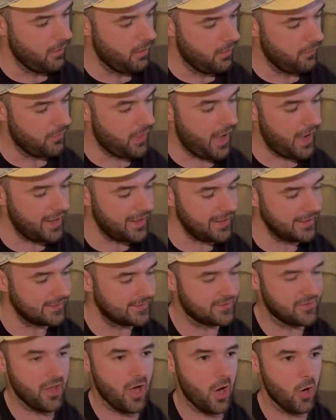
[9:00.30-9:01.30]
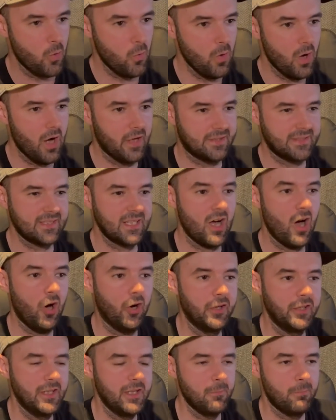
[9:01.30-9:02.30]
There is though a
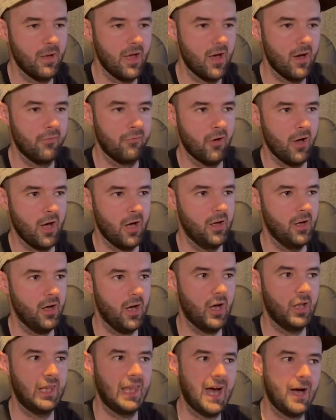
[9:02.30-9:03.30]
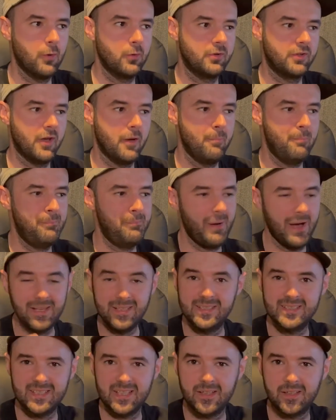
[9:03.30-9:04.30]
tiny bit of a louder
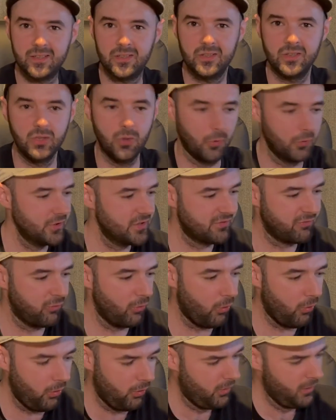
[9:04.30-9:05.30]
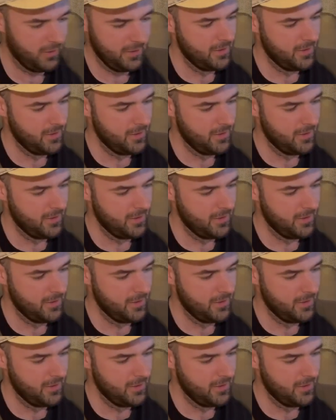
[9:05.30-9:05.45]
basic noise floor.